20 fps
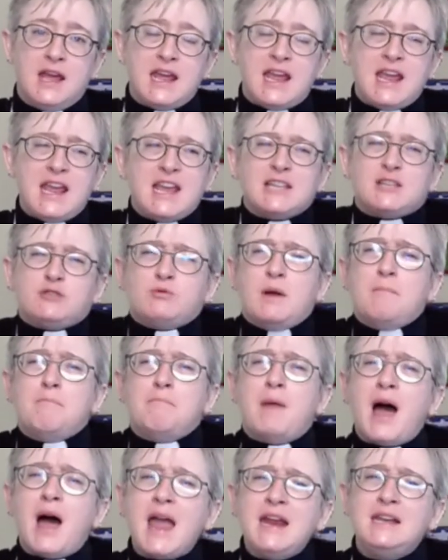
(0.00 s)
He is
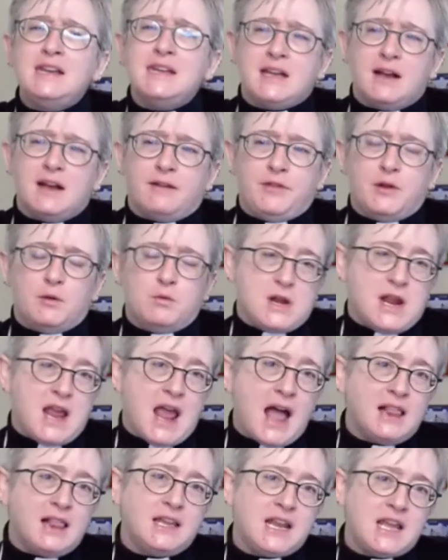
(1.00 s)
reminded of the
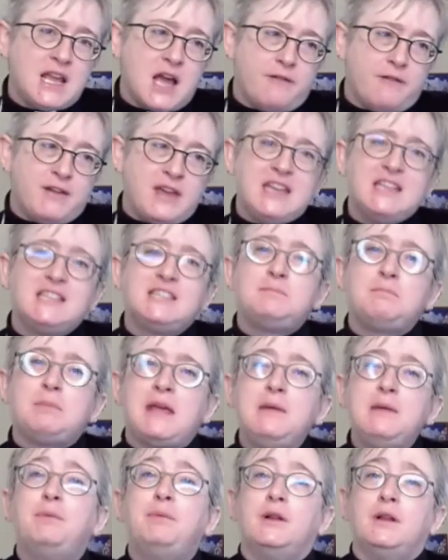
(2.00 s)
reality of his
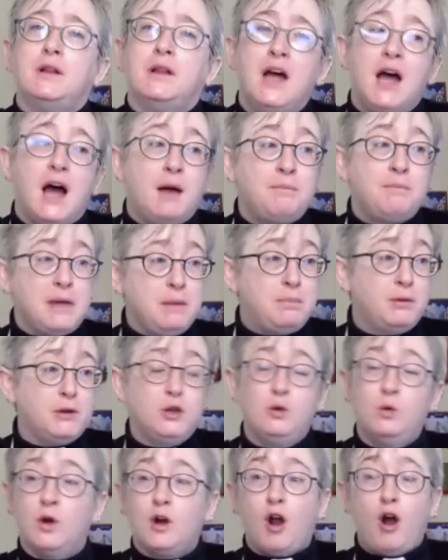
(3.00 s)
people, a people
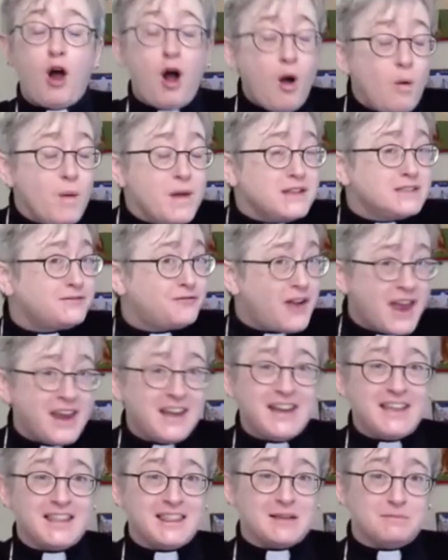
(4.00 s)
who are always
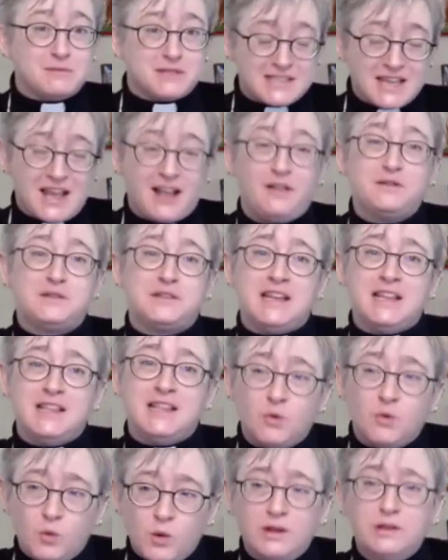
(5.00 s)
finding themselves in
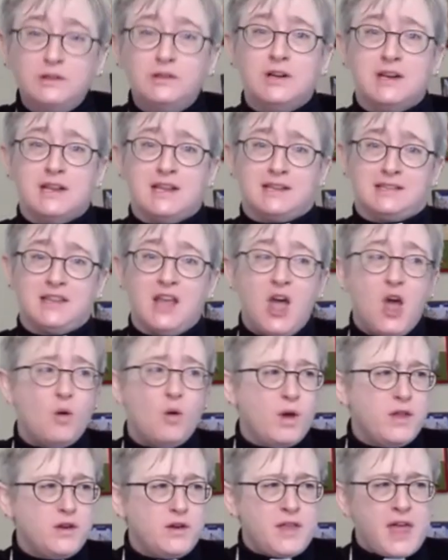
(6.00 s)
the wilderness,
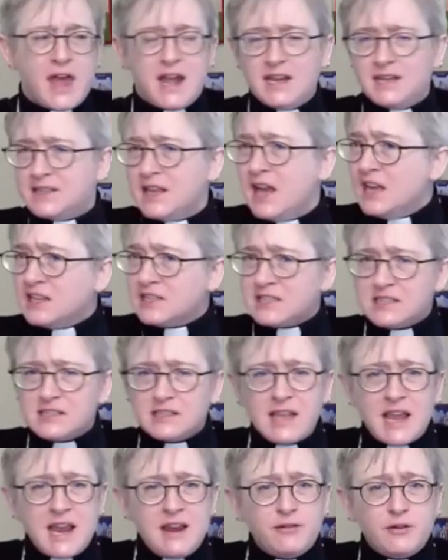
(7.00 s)
whether that is
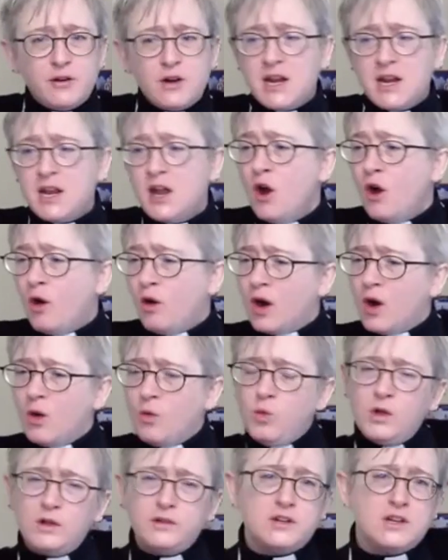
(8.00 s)
slavery or a
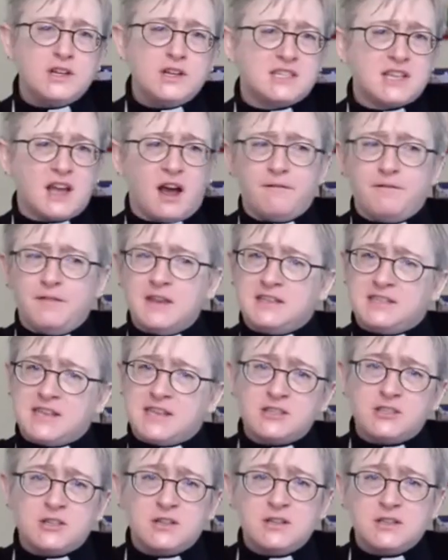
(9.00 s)
wilderness of the
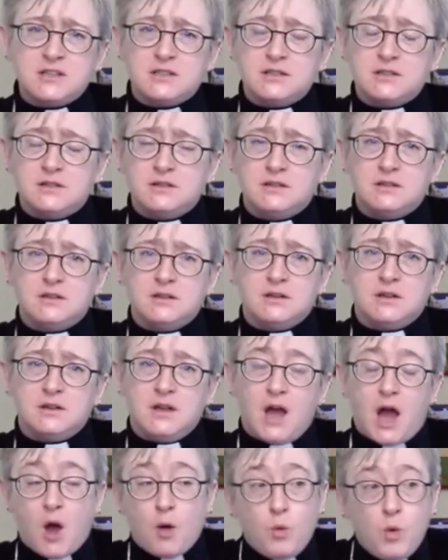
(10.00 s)
desert,
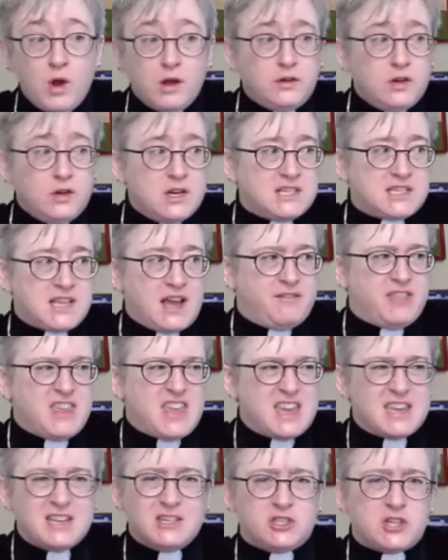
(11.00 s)
a wilderness of
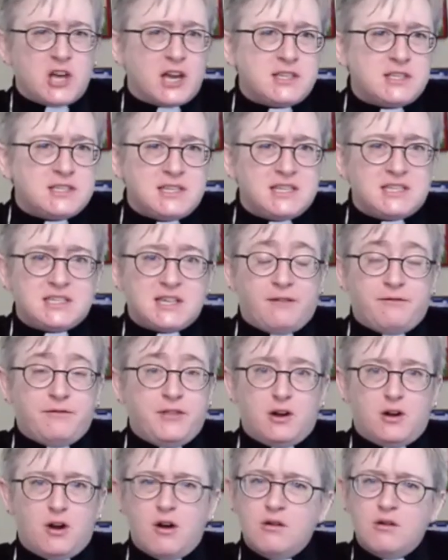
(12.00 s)
the injustice of
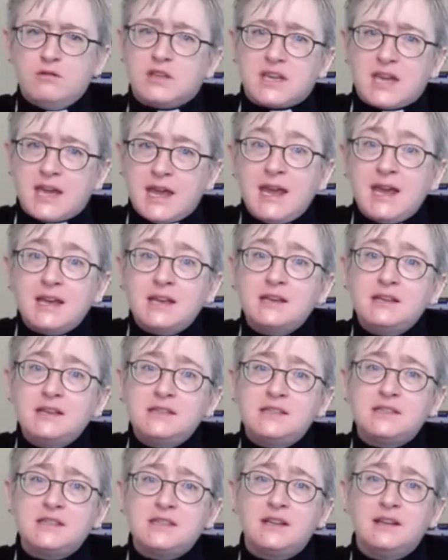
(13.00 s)
their own
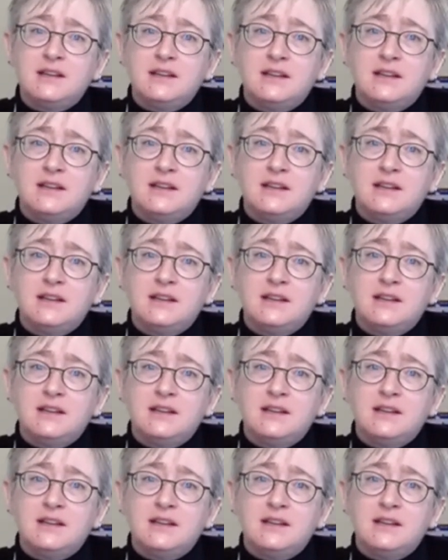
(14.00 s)
kings.